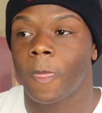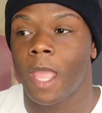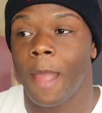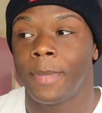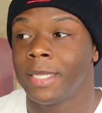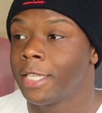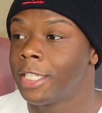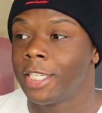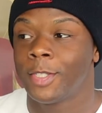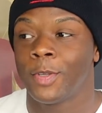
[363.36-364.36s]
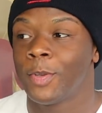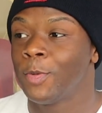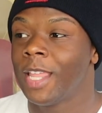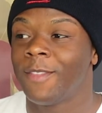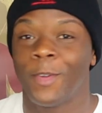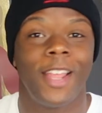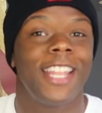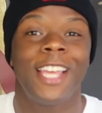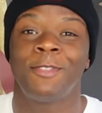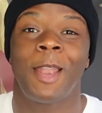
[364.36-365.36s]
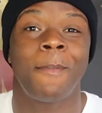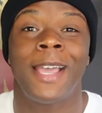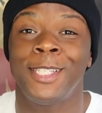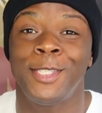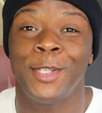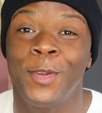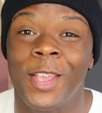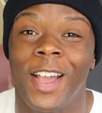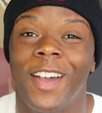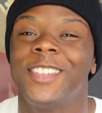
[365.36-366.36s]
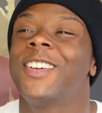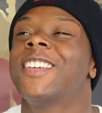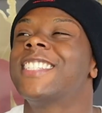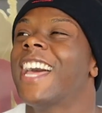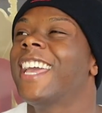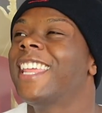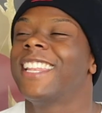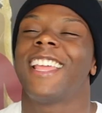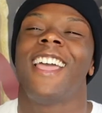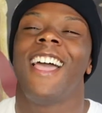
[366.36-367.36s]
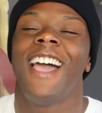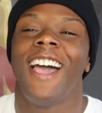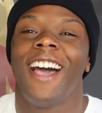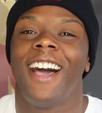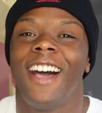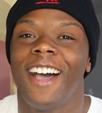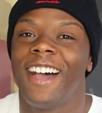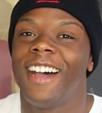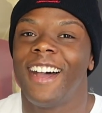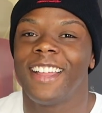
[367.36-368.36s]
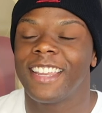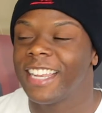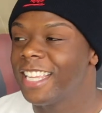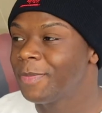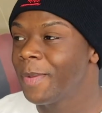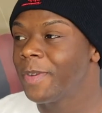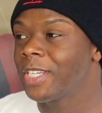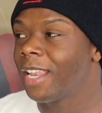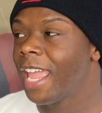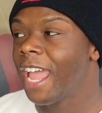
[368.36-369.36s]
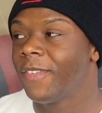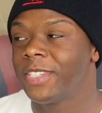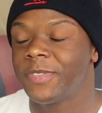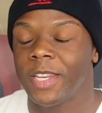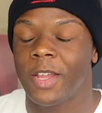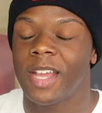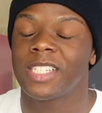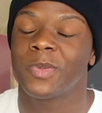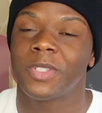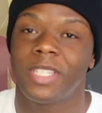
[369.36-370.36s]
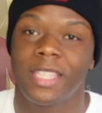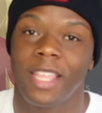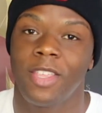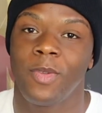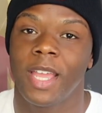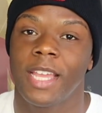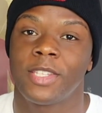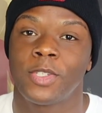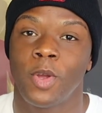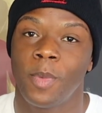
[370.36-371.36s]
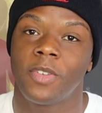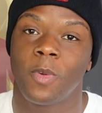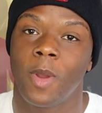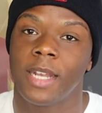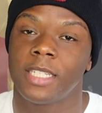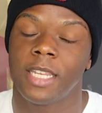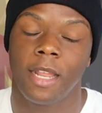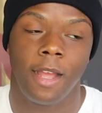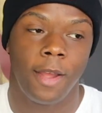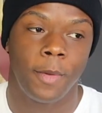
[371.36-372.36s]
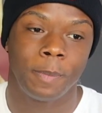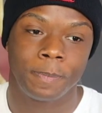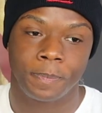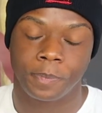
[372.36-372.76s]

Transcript: I'm gonna take this shit to a new level. And that's what I'm about to do, y'all. so excited uh that's pretty much all i have for this video i just wanted to thank you guys so much for watching um